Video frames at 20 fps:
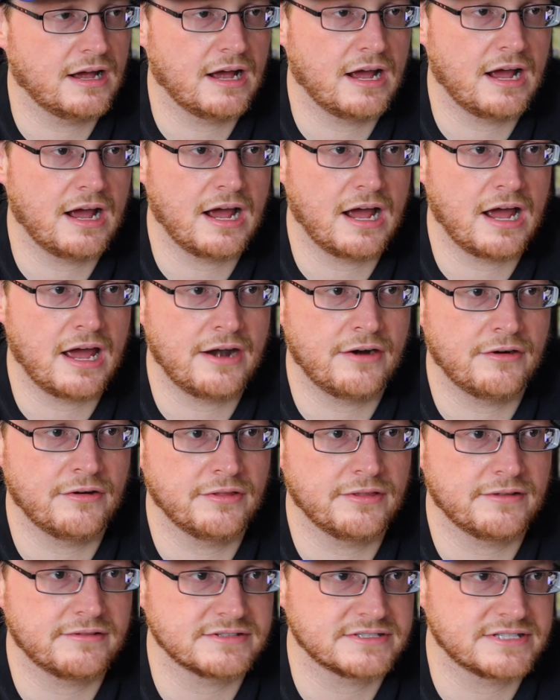I don't
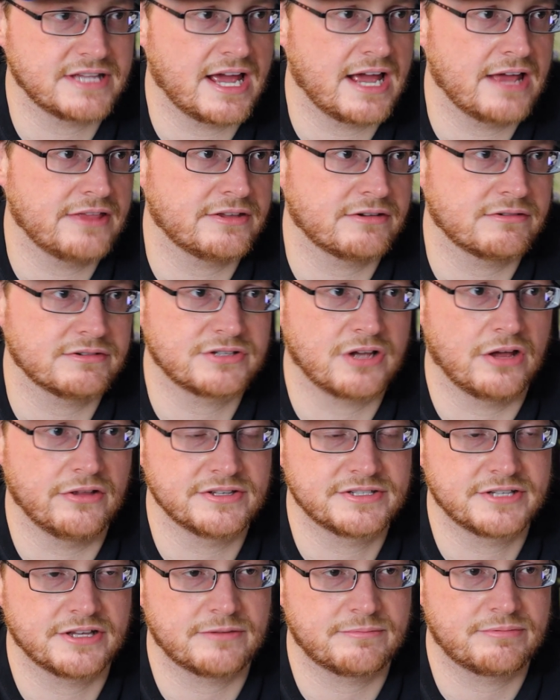know, there was that, there was all
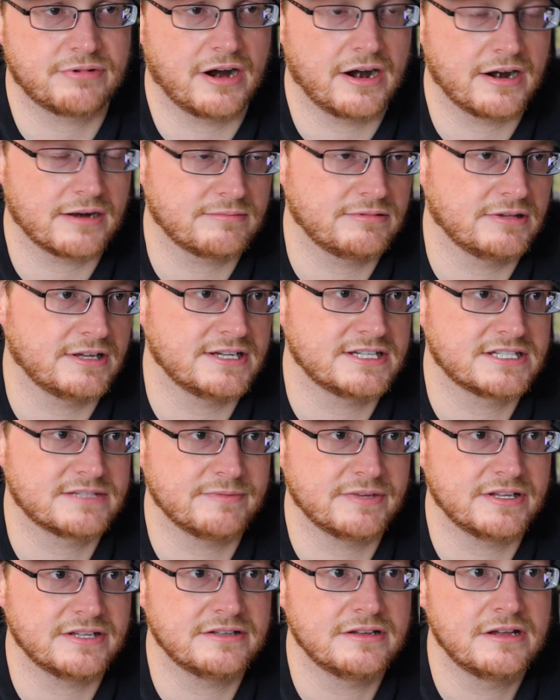this other product
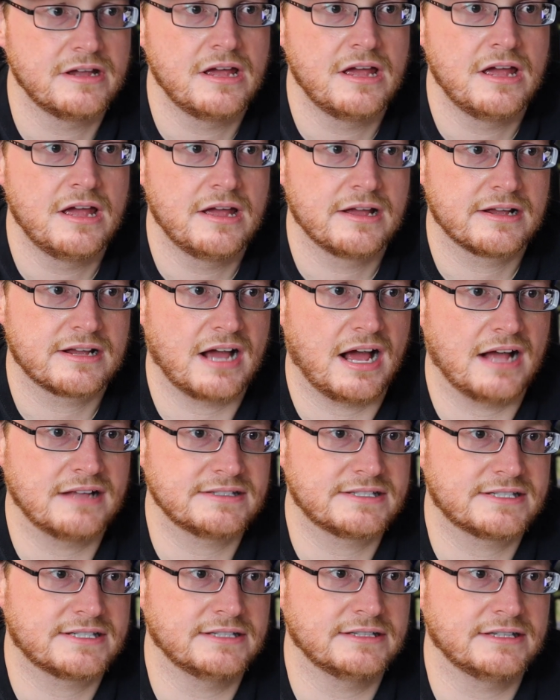placement
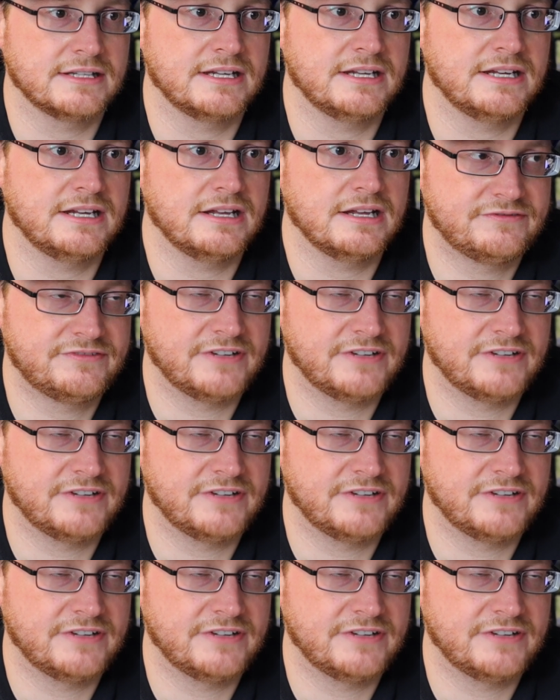constantly.